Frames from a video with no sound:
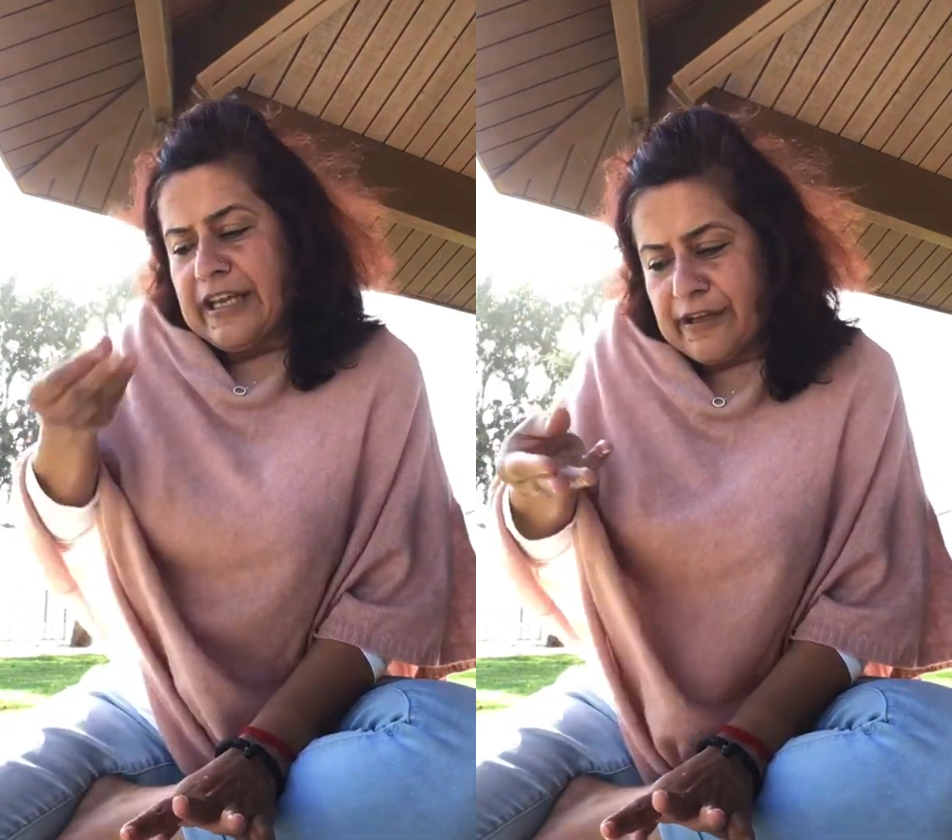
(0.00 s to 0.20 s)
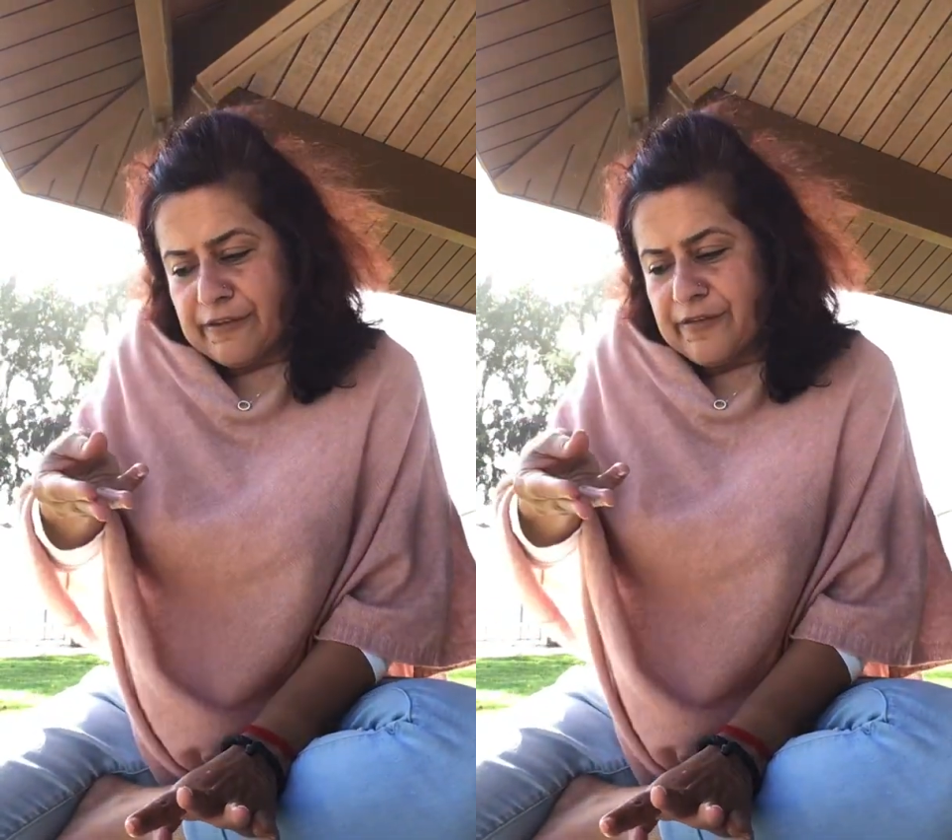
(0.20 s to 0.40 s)

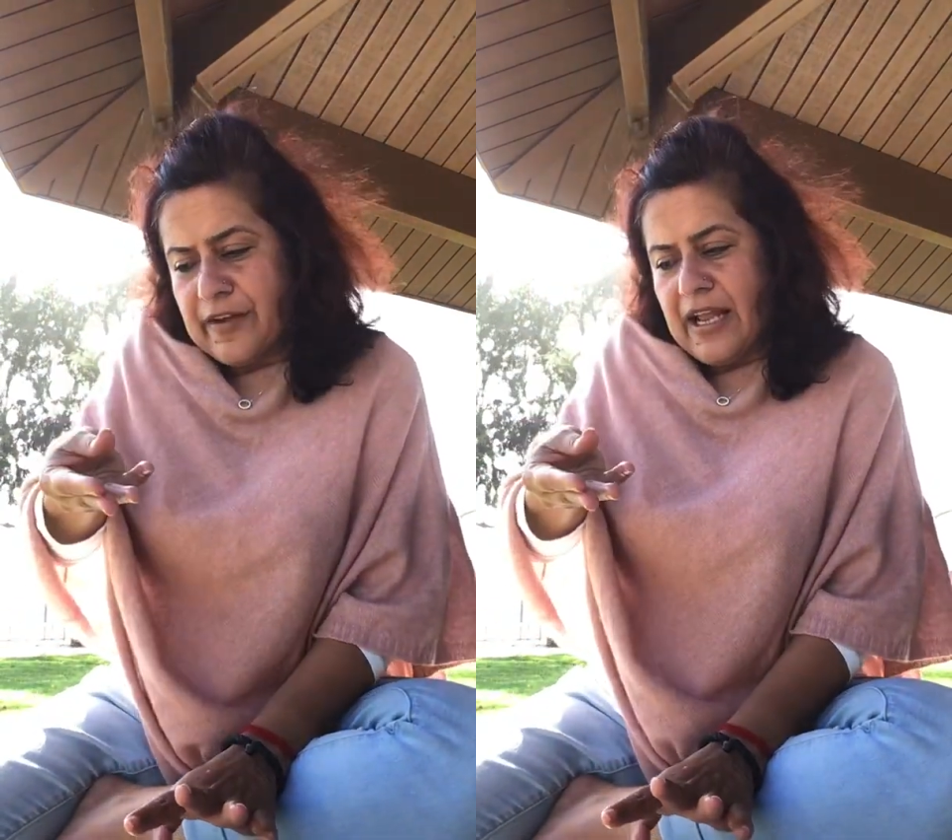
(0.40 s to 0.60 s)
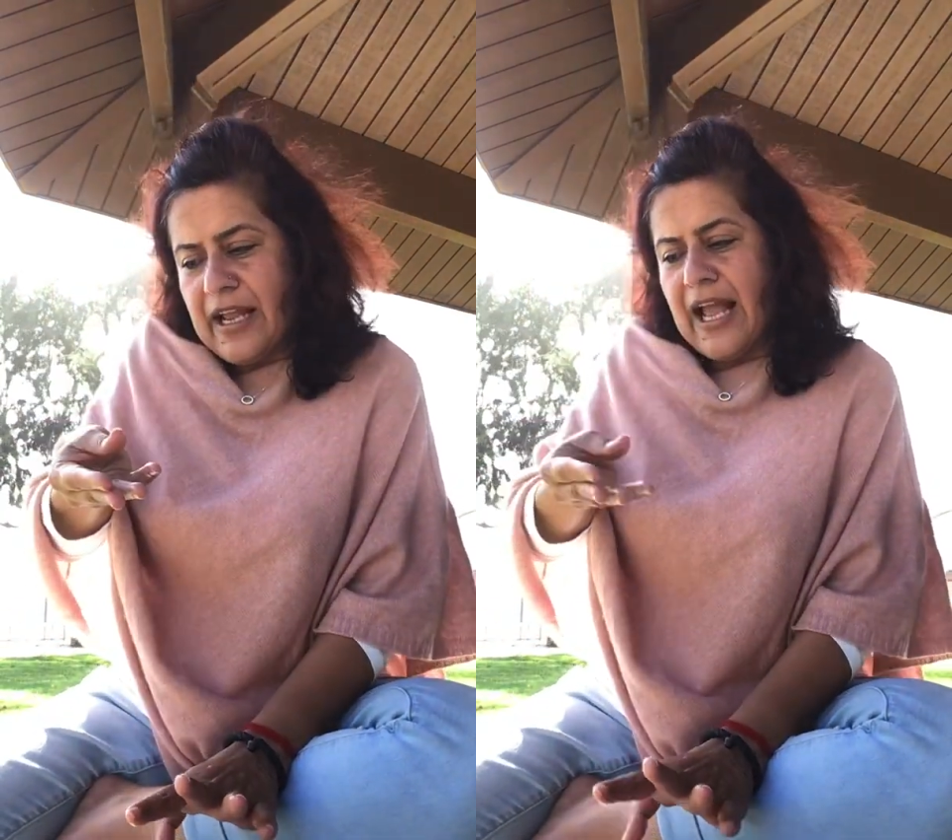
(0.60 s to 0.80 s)

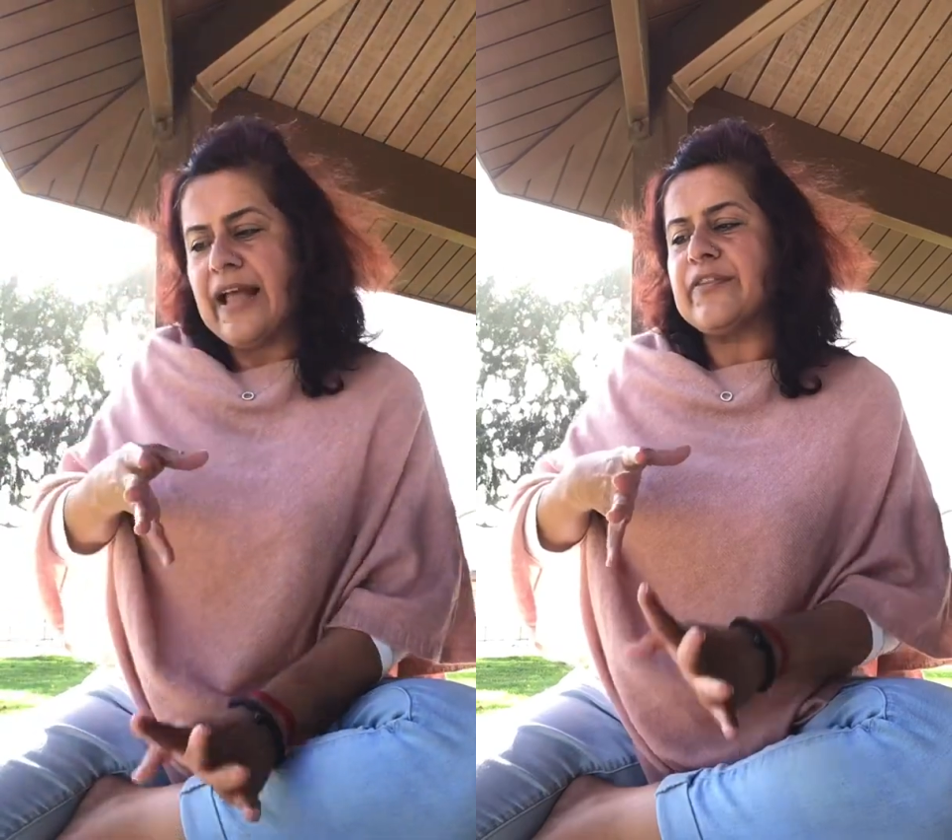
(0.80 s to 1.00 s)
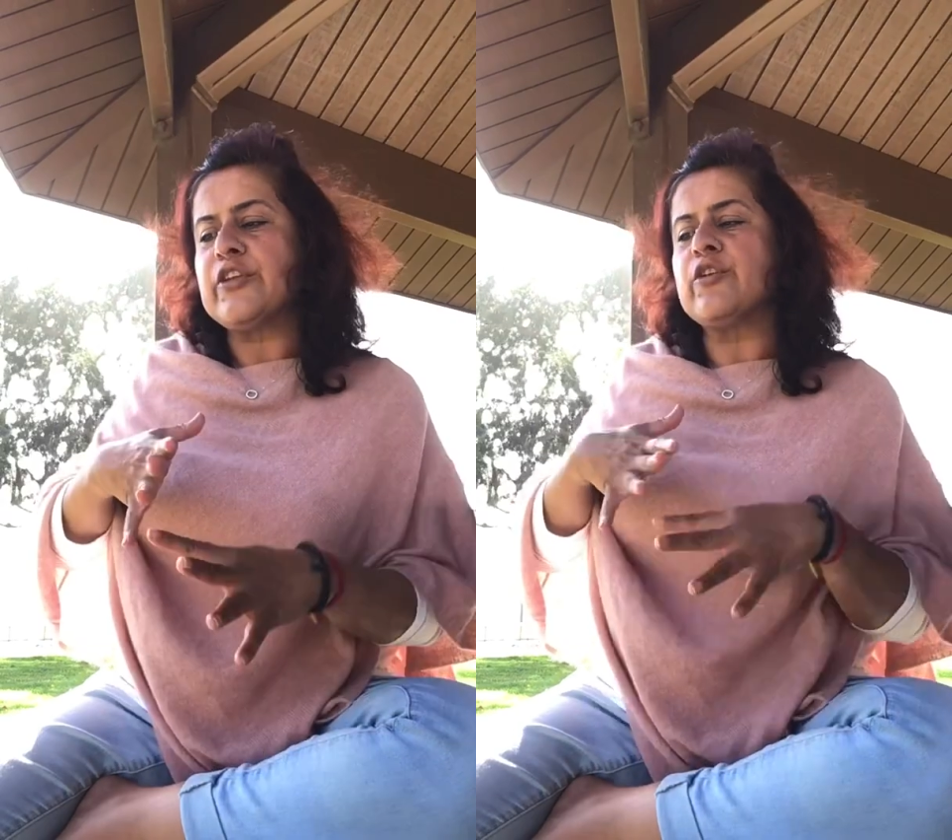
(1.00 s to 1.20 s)
give,
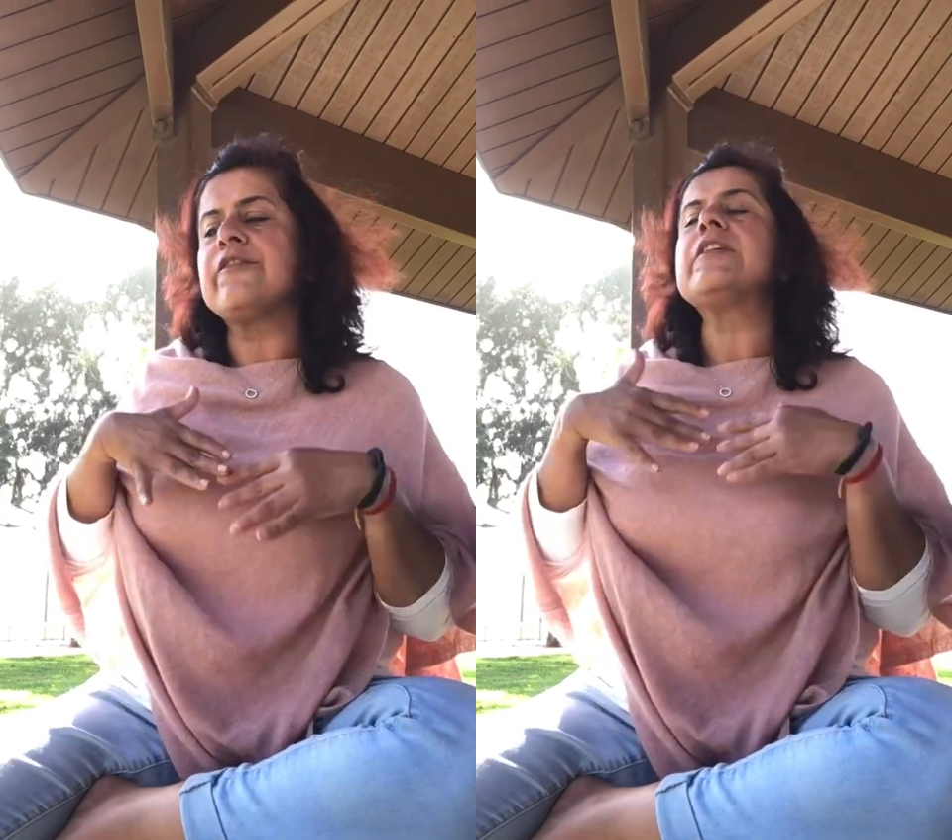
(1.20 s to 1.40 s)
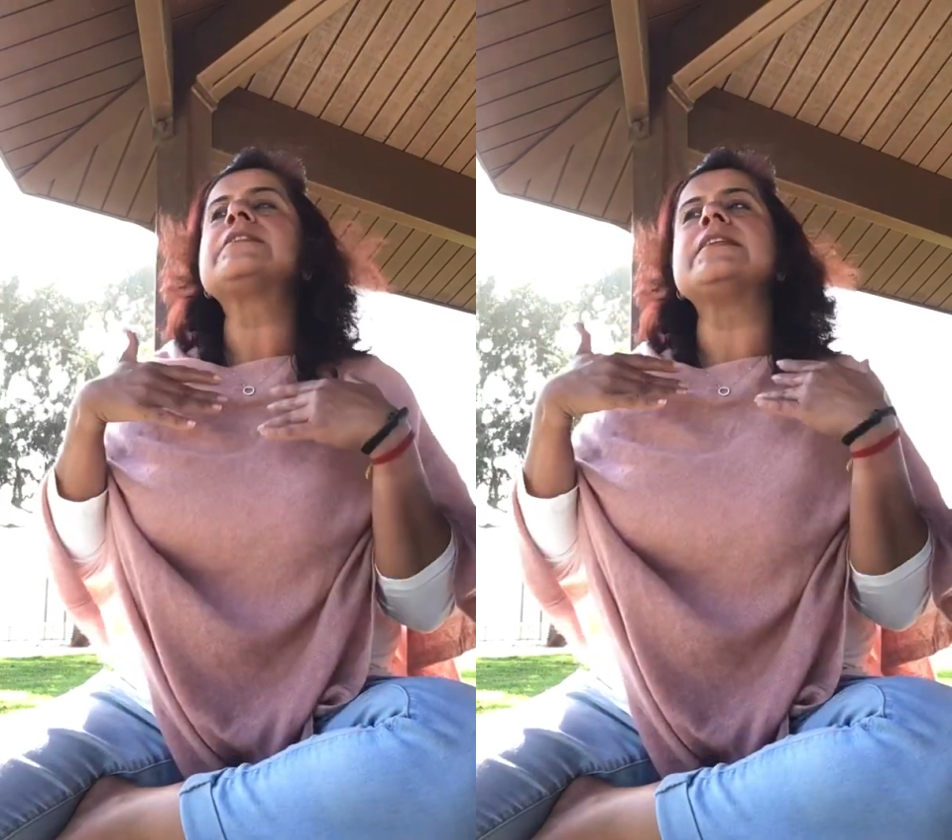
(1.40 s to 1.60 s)
and the
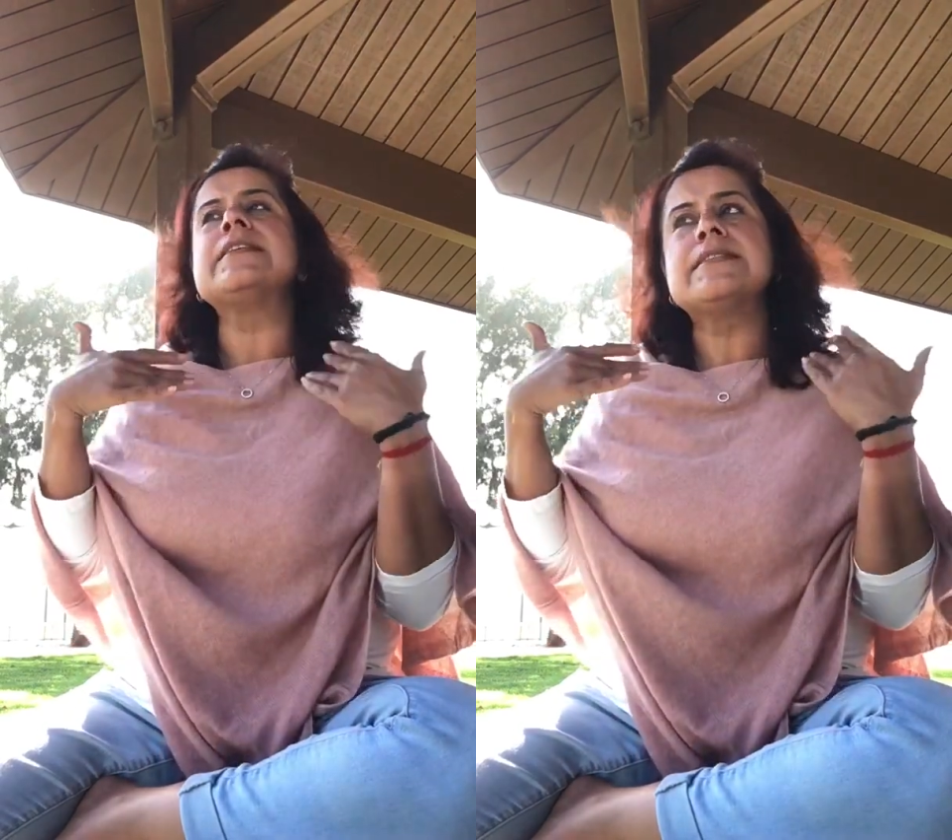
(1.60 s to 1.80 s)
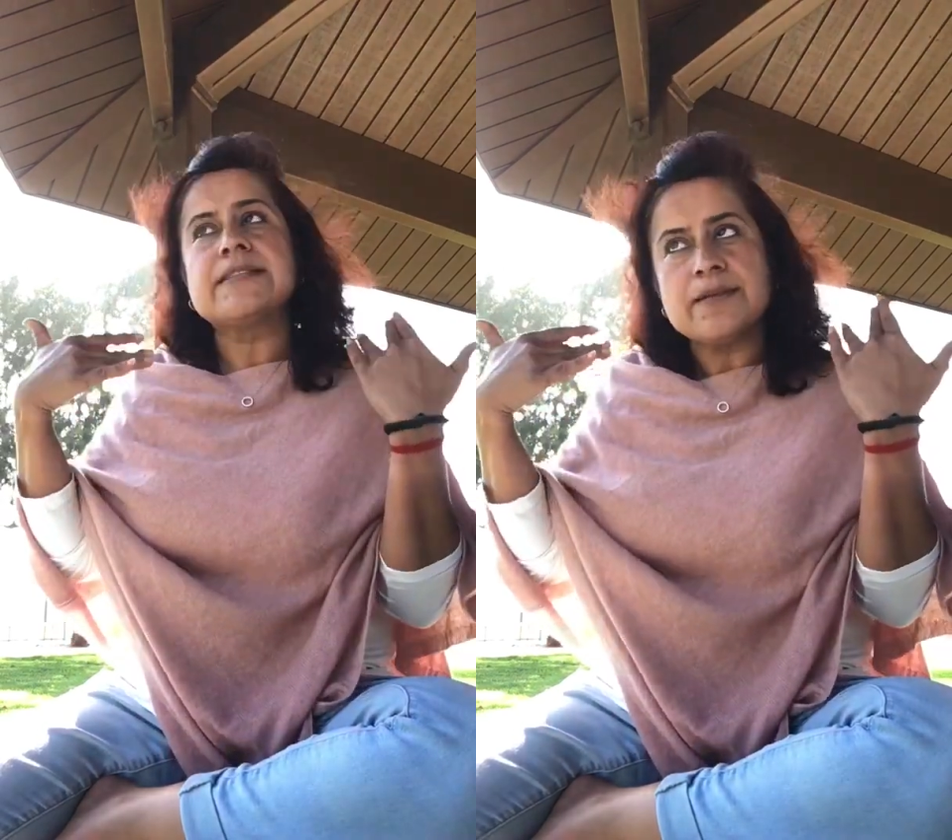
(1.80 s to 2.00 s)
universe
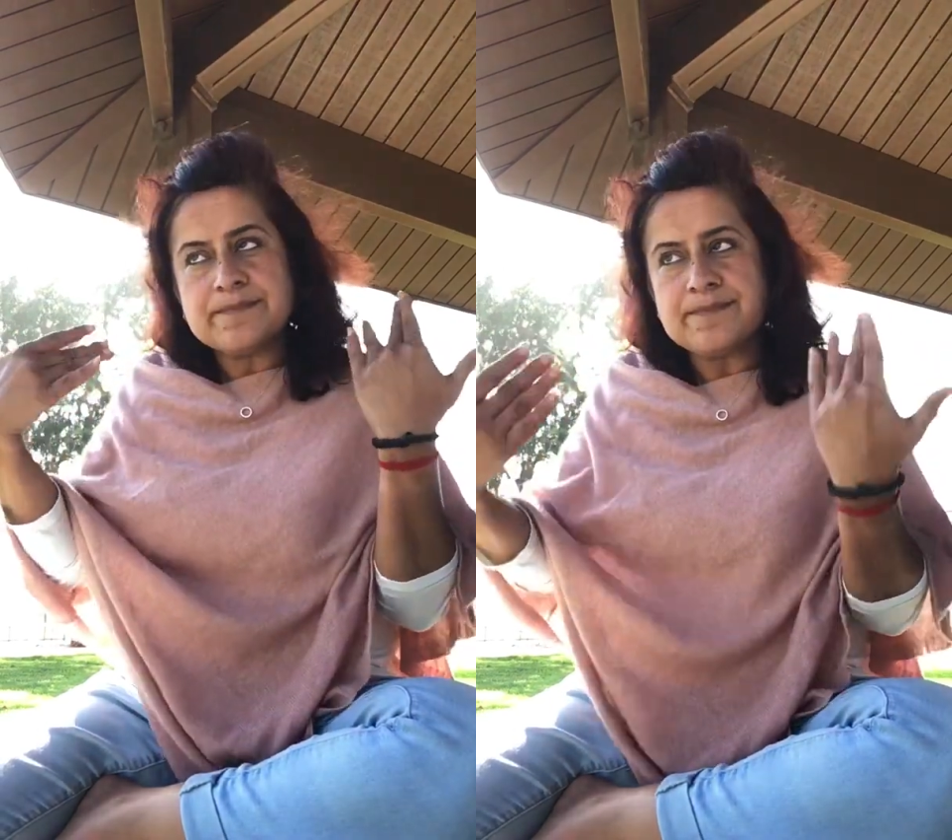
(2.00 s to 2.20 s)
sees,